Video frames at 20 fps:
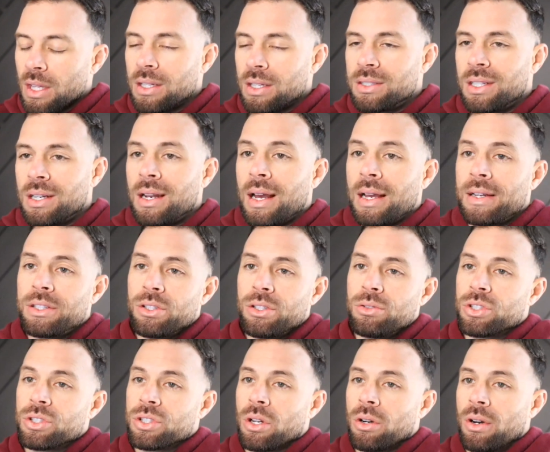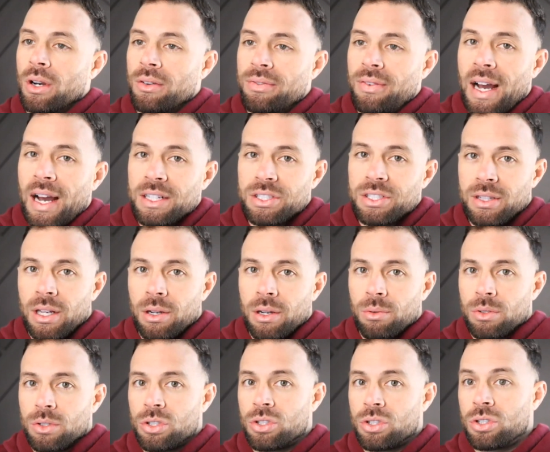Did I do so in a fashion that
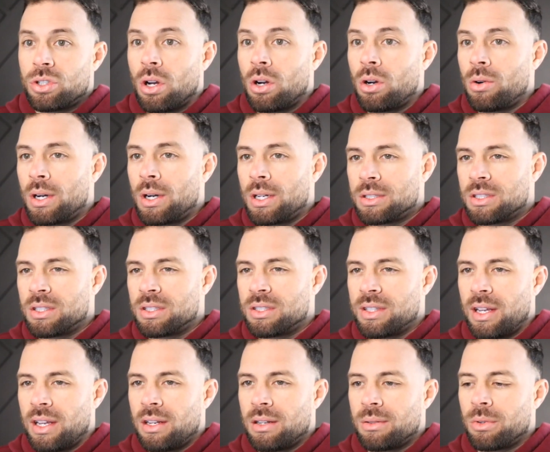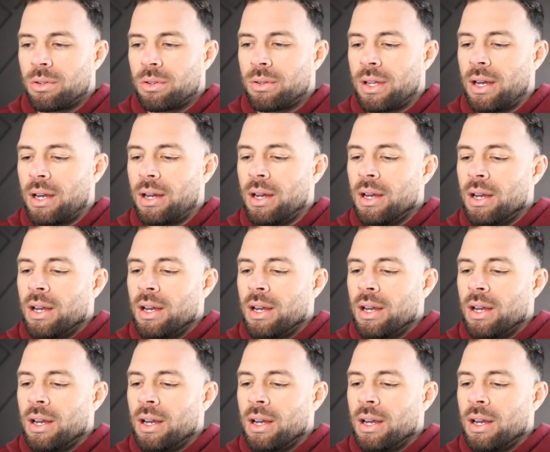was so unsustainable that